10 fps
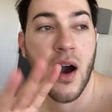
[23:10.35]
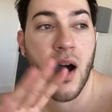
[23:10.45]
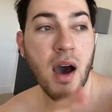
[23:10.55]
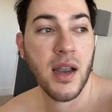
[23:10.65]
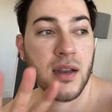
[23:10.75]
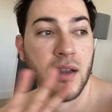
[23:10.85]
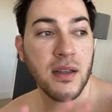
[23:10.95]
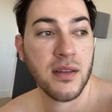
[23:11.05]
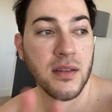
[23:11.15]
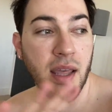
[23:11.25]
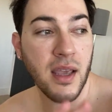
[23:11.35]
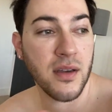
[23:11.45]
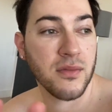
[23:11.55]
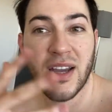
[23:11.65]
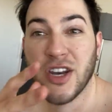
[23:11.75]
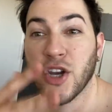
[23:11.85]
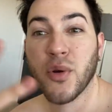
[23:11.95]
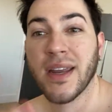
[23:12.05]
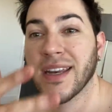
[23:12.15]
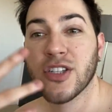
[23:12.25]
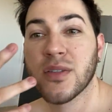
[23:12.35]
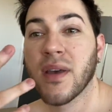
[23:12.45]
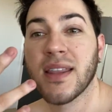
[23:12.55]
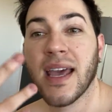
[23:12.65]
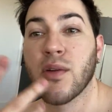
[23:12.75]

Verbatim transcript: on like an ingredient or something like that.